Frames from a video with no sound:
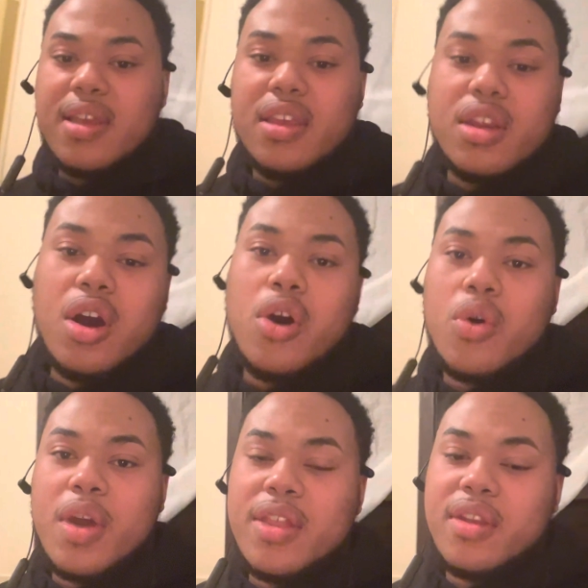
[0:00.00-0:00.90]
you
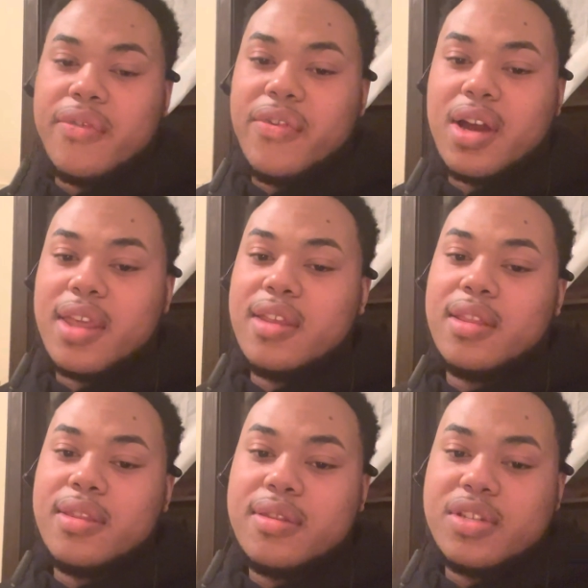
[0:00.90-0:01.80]
know, in their
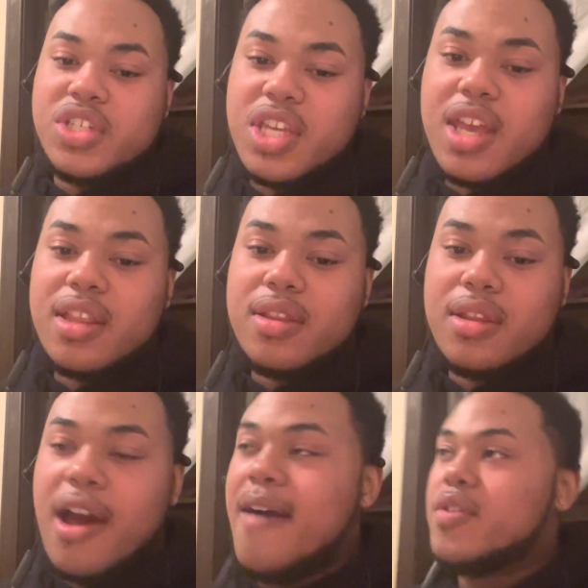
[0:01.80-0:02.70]
fucking shit.
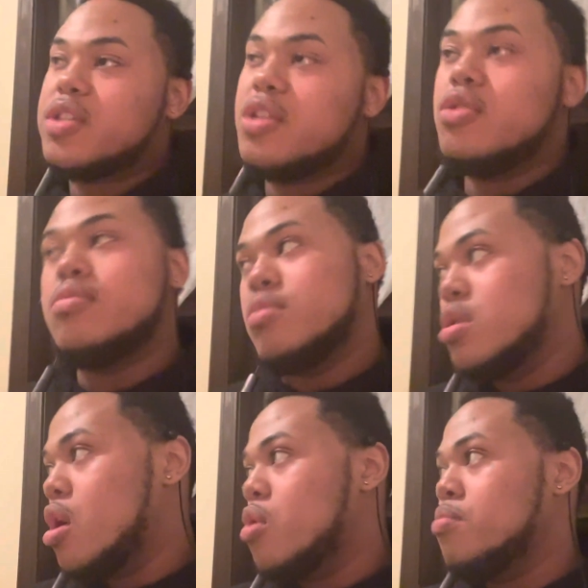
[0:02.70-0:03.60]
Obviously, you
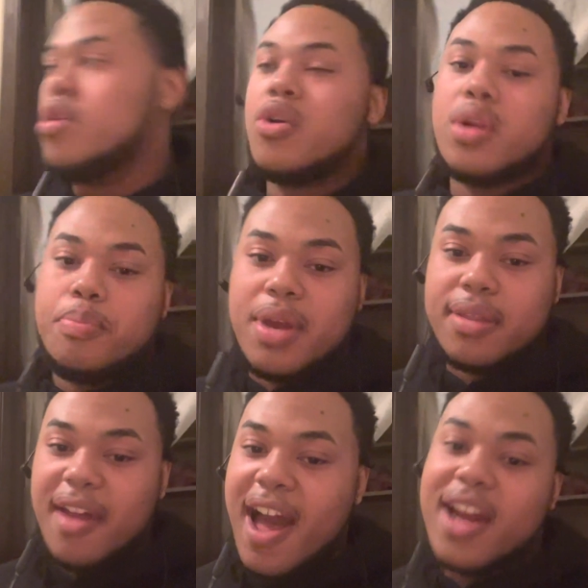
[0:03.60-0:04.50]
know, you're going to pick
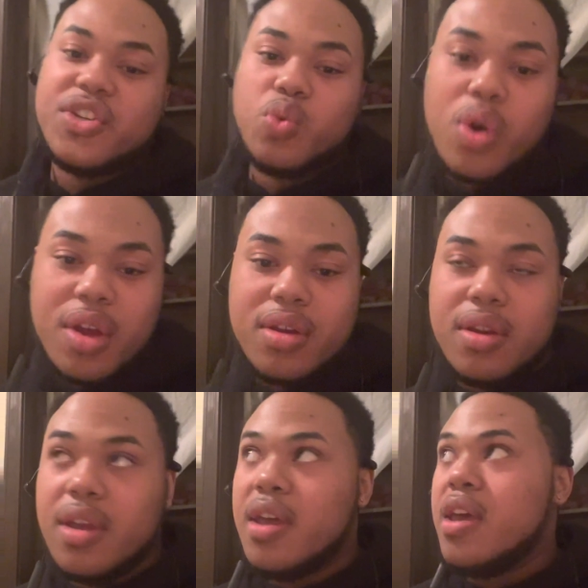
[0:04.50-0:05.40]
the hottest one.
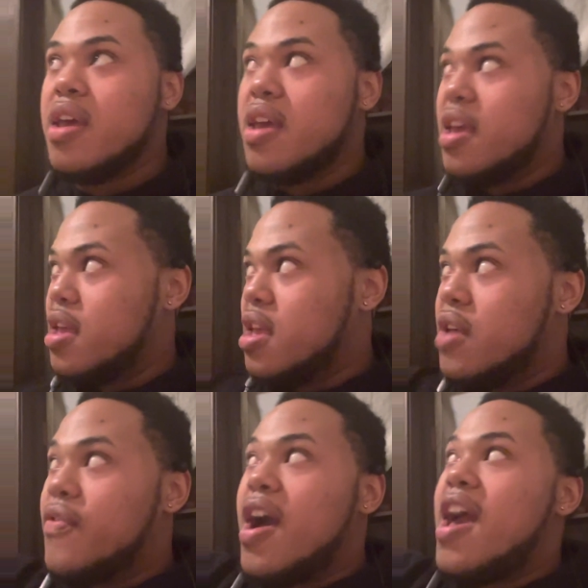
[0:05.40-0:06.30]

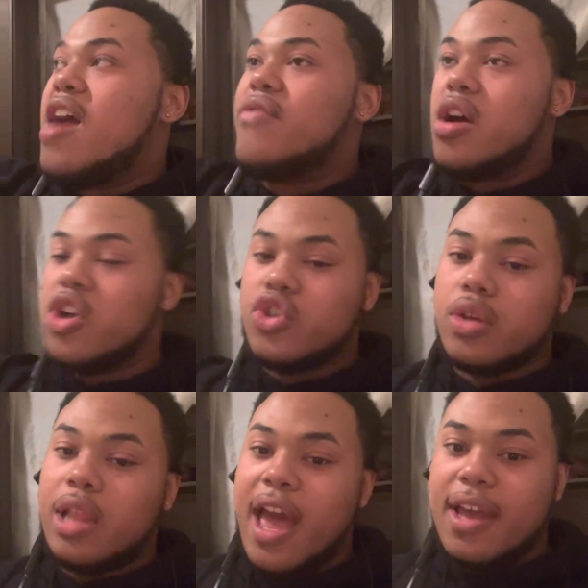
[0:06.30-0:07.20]
If I have 100
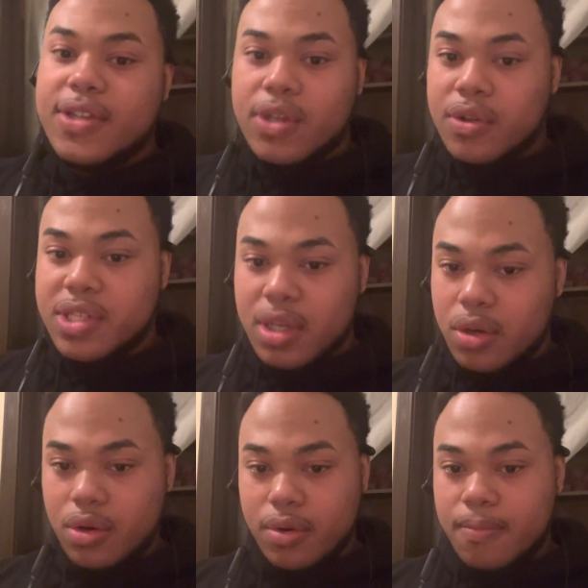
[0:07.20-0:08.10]
likes on
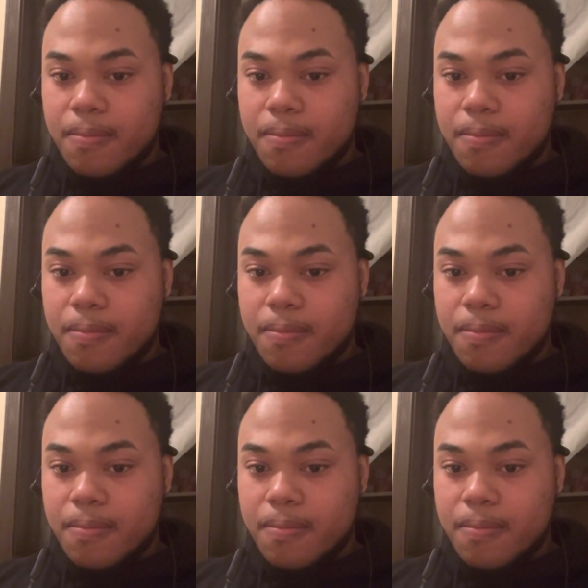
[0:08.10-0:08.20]
Tinder,